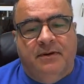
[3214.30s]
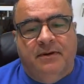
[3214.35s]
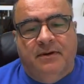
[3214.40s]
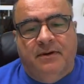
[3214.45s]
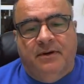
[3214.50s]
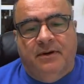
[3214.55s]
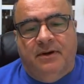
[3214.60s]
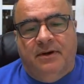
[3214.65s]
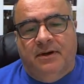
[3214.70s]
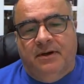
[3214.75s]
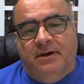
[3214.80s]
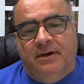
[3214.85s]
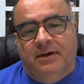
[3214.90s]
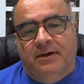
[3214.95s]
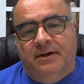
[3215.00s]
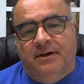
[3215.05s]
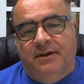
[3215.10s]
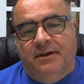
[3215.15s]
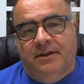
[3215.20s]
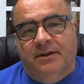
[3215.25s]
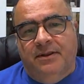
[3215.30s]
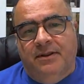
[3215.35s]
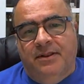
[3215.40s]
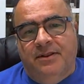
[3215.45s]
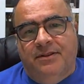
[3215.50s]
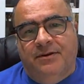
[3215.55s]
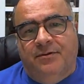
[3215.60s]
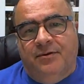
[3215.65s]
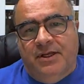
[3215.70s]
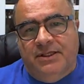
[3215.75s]
the
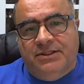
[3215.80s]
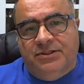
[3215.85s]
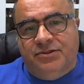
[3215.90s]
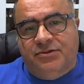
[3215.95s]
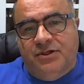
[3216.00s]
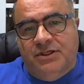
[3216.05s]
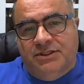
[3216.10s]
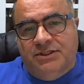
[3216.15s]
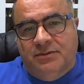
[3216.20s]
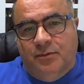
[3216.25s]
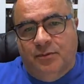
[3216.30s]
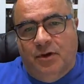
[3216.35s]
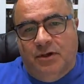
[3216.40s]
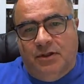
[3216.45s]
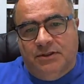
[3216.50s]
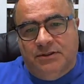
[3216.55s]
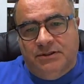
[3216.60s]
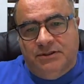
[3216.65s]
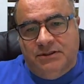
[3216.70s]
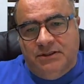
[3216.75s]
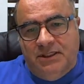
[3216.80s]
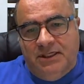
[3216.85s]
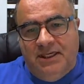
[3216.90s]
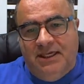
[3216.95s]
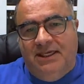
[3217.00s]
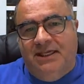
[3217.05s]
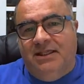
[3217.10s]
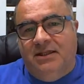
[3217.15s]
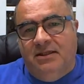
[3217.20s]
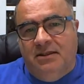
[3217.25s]
registration marks
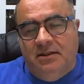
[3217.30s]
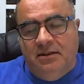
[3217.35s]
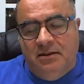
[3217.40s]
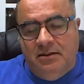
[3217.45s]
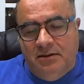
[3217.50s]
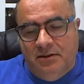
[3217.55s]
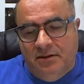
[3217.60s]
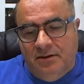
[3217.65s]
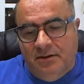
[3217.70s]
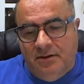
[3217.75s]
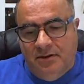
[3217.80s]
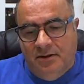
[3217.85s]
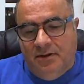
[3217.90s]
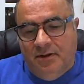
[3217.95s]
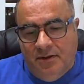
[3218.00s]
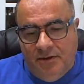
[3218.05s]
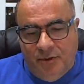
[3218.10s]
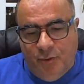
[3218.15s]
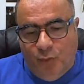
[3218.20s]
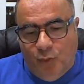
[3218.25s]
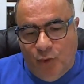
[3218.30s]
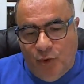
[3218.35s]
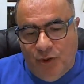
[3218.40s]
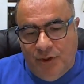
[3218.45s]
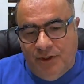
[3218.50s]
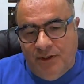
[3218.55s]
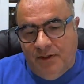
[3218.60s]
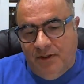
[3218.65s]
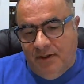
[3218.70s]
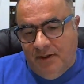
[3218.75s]
in the
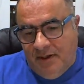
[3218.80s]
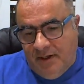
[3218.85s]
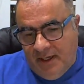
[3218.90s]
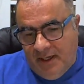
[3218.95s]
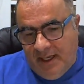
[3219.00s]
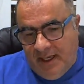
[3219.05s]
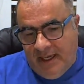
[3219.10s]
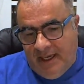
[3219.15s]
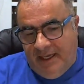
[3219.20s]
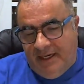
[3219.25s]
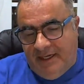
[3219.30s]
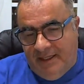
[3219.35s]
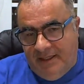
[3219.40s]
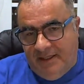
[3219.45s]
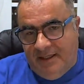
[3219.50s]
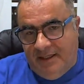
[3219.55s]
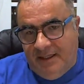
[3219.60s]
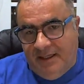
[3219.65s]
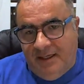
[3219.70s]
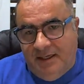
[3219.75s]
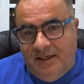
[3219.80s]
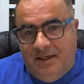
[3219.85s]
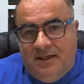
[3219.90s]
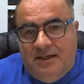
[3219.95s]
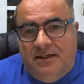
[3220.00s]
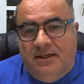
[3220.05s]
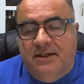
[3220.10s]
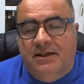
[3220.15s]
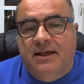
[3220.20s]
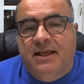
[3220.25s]
wood and in
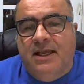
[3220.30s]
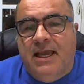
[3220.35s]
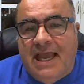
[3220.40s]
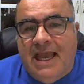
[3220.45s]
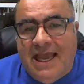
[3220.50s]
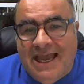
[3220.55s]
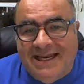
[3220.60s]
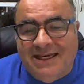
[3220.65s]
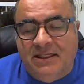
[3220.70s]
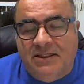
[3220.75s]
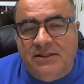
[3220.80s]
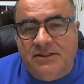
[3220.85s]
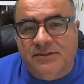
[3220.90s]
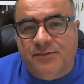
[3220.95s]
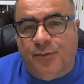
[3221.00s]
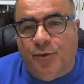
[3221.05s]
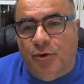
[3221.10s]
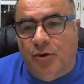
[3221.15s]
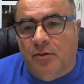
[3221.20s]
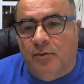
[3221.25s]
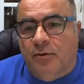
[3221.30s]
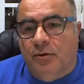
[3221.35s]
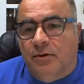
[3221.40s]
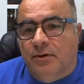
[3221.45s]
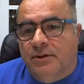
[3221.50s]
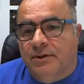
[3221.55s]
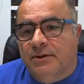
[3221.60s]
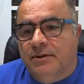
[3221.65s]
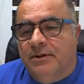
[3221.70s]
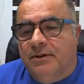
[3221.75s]
the spoil board.
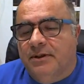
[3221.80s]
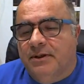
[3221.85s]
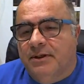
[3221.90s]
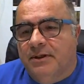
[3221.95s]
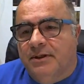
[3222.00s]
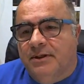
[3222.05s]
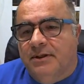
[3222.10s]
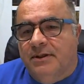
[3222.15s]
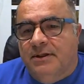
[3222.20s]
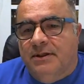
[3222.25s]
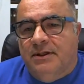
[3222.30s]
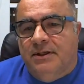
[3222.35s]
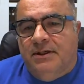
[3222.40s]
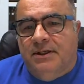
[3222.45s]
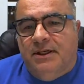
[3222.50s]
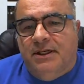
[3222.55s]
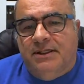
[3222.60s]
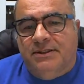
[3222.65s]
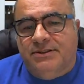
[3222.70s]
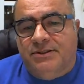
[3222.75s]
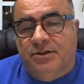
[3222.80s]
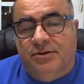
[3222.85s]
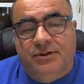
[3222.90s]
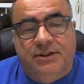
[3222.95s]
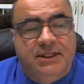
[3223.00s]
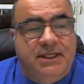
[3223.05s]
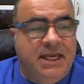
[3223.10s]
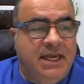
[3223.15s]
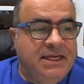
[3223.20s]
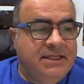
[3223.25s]
And so in the
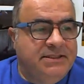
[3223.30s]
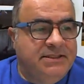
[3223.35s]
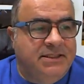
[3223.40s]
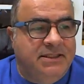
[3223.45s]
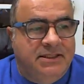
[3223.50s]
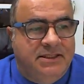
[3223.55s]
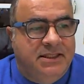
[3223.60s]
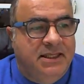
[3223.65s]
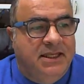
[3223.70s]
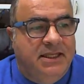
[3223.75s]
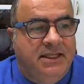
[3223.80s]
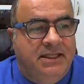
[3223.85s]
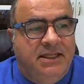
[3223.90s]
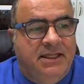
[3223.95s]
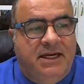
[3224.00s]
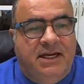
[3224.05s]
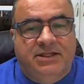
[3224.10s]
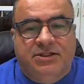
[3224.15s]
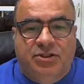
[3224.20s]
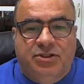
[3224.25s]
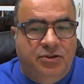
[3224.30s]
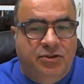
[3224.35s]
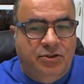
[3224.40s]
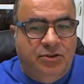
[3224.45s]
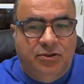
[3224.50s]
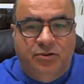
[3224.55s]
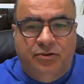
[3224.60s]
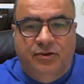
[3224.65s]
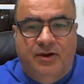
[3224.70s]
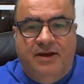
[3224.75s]
case that I showed you,
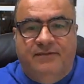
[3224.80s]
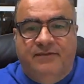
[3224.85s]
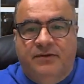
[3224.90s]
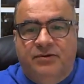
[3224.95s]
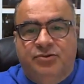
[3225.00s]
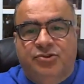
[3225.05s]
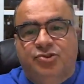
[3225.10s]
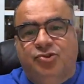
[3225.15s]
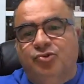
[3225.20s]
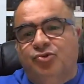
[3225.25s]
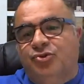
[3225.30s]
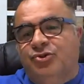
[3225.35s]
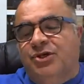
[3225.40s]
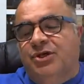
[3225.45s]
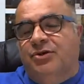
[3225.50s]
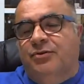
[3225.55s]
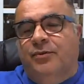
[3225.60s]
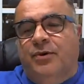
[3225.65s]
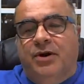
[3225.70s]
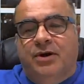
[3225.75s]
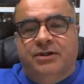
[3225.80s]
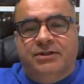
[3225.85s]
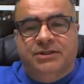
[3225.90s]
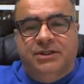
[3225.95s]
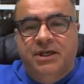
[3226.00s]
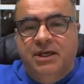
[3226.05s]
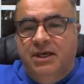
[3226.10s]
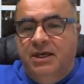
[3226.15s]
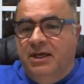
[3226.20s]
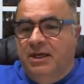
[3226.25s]
you have those 2 center marks,
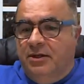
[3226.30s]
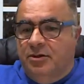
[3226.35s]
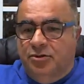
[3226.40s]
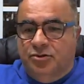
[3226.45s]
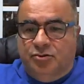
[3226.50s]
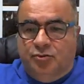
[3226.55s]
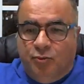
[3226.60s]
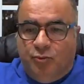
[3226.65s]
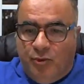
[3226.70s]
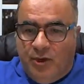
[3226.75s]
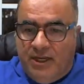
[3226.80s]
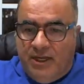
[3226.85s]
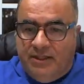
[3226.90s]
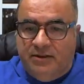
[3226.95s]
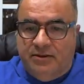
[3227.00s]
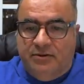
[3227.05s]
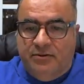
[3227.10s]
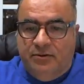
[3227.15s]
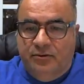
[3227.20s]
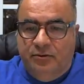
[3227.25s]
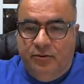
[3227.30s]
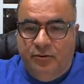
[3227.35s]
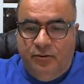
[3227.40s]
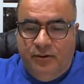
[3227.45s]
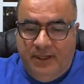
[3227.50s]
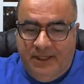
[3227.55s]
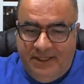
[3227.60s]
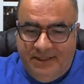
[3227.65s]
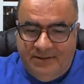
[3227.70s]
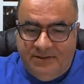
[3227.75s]
goes right through
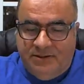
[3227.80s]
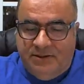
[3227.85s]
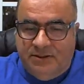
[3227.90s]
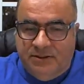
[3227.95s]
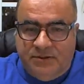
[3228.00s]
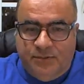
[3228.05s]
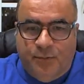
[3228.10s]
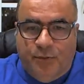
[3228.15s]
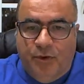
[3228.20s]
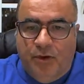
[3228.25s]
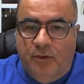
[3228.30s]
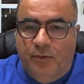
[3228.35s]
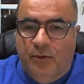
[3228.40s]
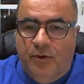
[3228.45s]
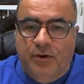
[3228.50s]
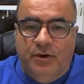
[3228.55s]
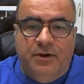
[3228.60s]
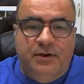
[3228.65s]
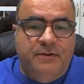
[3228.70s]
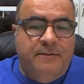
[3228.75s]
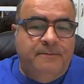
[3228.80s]
into the spoil board.